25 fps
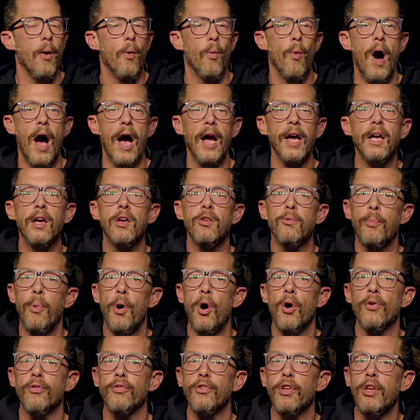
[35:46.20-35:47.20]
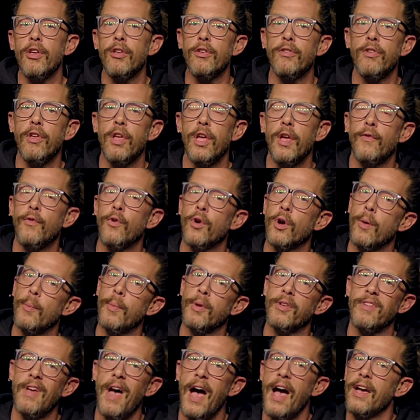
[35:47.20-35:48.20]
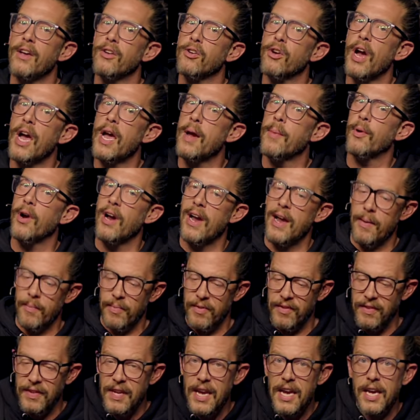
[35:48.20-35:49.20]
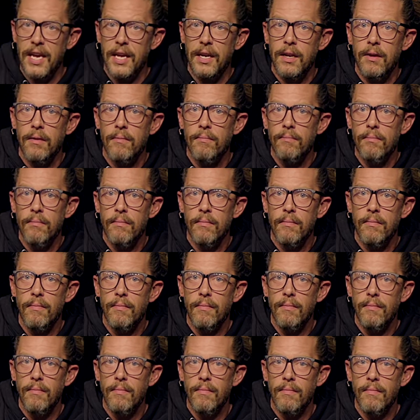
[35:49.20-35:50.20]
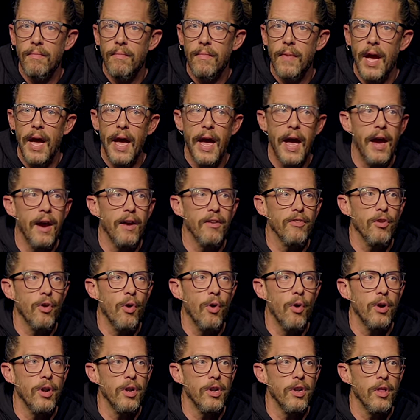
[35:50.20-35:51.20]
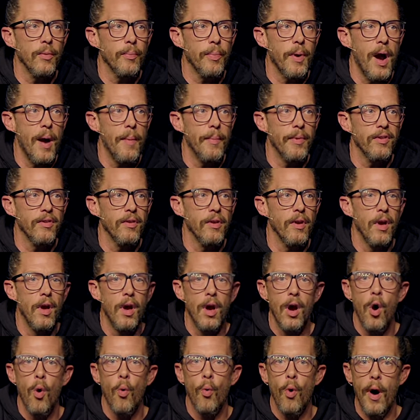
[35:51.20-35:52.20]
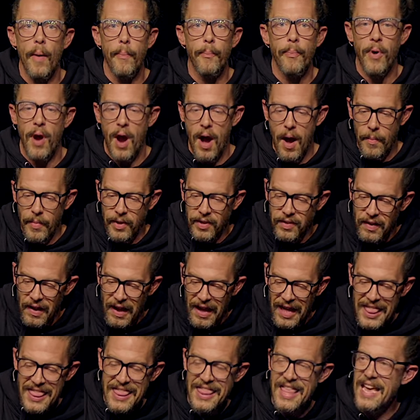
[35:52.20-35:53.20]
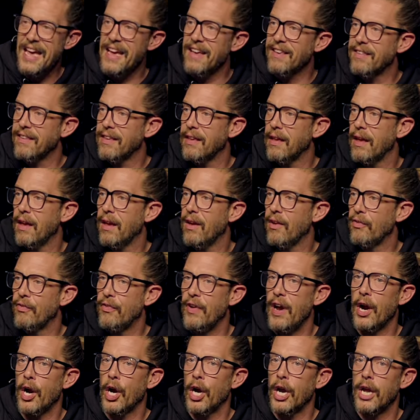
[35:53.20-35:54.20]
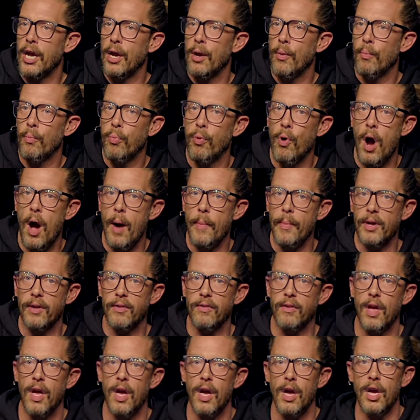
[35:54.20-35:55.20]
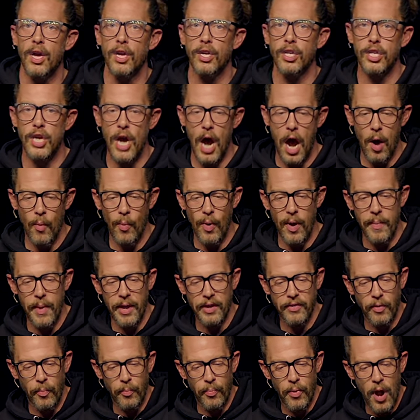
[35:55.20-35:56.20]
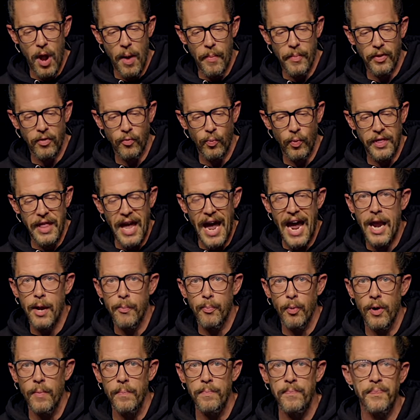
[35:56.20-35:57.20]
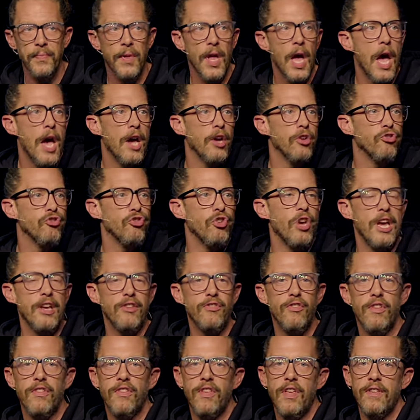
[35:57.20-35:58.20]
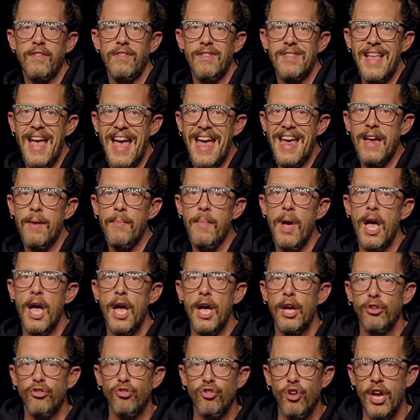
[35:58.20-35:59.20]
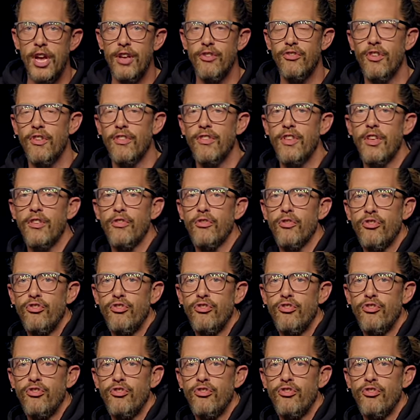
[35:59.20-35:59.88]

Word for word: Why? Because Paul says, if you're in Messiah, you're Abraham's seed, heirs according to the promise. What promise? This very promise. Yahweh makes a promise with Abram, changes his name, changes his